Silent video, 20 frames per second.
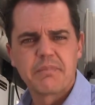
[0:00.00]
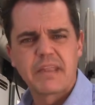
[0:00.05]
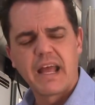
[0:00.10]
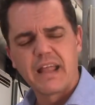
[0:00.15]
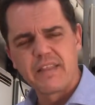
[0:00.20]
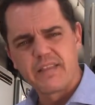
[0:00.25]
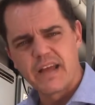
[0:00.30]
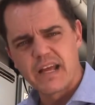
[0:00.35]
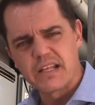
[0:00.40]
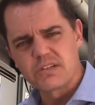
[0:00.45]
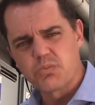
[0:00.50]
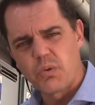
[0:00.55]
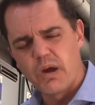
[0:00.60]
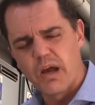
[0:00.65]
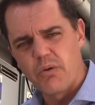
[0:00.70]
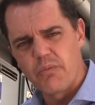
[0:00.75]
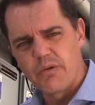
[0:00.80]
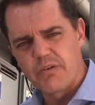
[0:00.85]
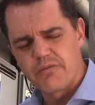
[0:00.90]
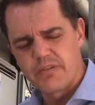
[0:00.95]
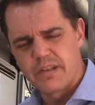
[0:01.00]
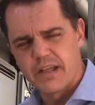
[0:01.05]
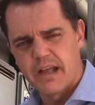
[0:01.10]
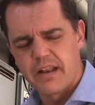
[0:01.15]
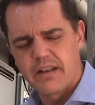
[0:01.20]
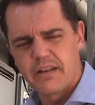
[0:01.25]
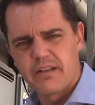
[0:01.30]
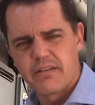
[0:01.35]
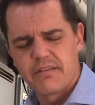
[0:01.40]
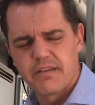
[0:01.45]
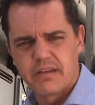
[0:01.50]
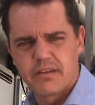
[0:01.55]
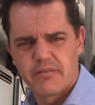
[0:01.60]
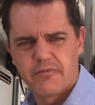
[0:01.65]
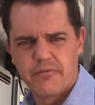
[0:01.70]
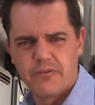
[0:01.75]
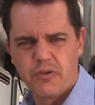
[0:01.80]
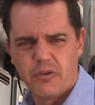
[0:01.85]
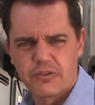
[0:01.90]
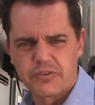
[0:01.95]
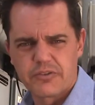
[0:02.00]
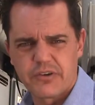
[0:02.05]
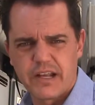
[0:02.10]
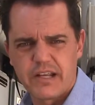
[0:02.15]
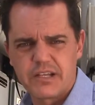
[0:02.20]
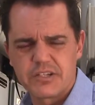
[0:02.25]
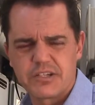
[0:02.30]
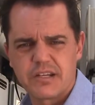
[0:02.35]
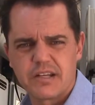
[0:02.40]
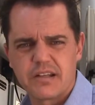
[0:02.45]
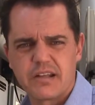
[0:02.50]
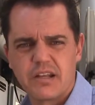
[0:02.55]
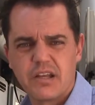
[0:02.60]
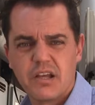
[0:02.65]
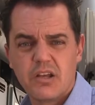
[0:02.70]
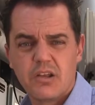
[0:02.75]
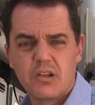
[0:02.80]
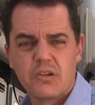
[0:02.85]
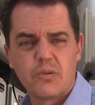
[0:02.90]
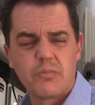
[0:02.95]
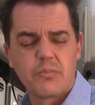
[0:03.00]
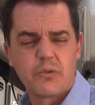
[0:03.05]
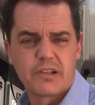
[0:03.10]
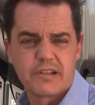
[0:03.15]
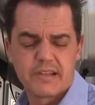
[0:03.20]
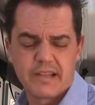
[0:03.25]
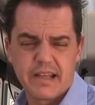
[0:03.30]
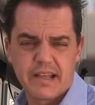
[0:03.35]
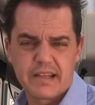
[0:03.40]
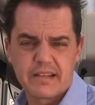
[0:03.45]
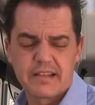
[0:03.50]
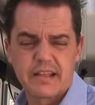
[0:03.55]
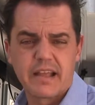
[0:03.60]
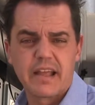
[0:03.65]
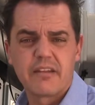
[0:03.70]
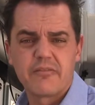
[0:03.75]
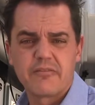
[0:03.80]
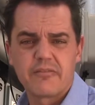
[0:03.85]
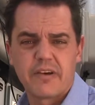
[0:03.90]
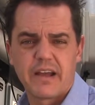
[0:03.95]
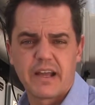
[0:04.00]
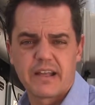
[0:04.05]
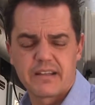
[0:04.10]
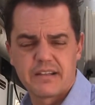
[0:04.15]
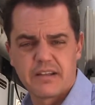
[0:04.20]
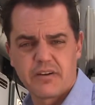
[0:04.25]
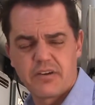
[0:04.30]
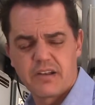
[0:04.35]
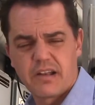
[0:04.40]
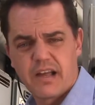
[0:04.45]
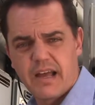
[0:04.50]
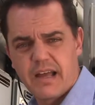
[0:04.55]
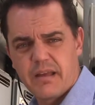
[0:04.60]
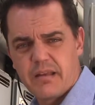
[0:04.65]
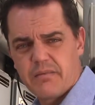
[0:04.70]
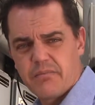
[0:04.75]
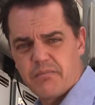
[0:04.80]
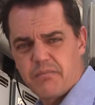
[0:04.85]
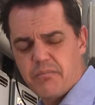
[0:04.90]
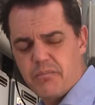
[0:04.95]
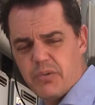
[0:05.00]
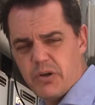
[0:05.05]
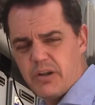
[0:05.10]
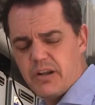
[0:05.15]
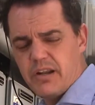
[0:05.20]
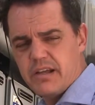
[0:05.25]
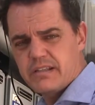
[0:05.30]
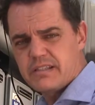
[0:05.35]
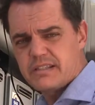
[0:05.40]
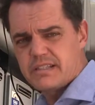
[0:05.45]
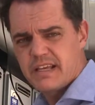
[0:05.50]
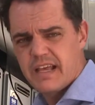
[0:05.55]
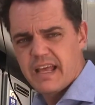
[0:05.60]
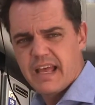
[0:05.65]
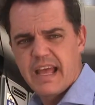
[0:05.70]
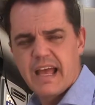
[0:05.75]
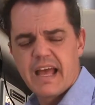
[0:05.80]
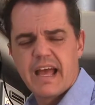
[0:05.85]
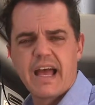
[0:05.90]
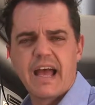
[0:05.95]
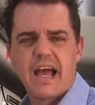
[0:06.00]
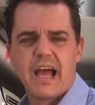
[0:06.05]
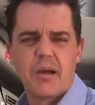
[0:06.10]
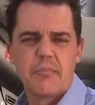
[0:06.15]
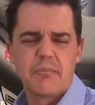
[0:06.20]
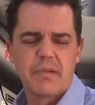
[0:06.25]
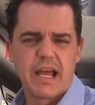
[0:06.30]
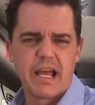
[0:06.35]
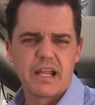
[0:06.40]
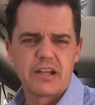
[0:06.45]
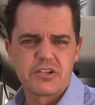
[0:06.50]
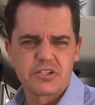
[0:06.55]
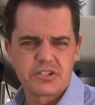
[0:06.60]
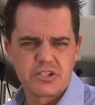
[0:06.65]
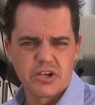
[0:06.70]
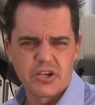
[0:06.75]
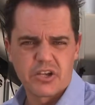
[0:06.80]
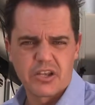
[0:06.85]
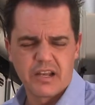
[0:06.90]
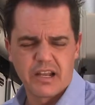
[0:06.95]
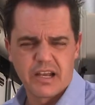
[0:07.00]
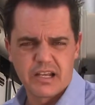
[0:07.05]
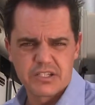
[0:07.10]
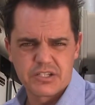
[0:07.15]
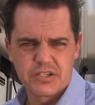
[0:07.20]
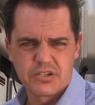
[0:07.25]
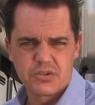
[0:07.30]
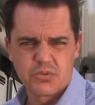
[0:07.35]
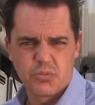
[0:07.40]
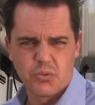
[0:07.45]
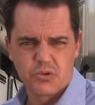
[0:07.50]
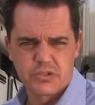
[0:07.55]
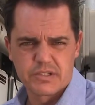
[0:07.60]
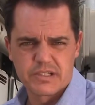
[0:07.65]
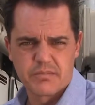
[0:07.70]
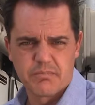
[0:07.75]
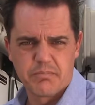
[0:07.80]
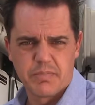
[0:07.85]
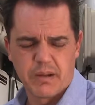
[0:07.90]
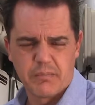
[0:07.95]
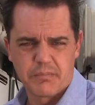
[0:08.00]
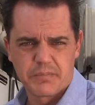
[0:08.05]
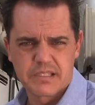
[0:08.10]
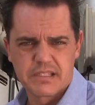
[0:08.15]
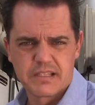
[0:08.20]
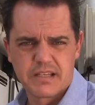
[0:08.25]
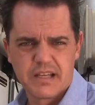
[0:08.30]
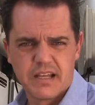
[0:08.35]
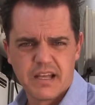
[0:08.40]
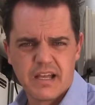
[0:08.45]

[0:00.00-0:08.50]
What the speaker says: And that's why we've done the filtration to protect, in fact, the Renai burners and the circulation towards the pumps.